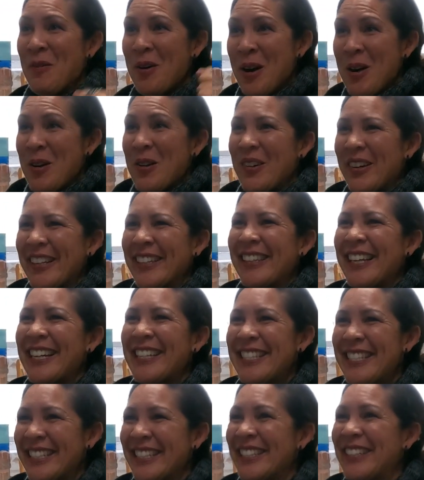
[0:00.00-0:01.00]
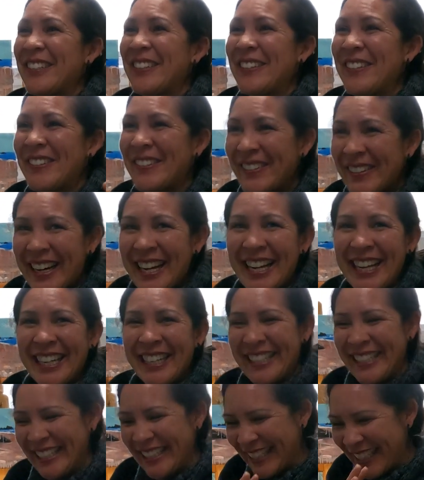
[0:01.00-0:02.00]
woo, that's a
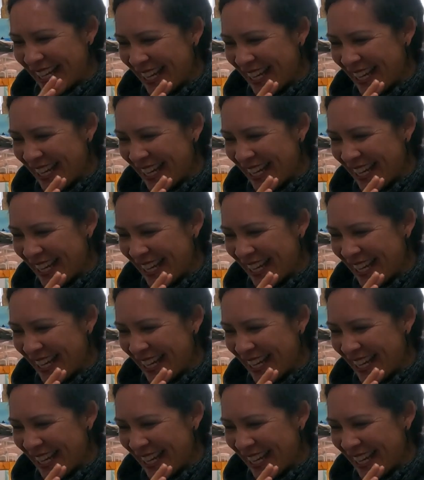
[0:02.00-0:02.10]
great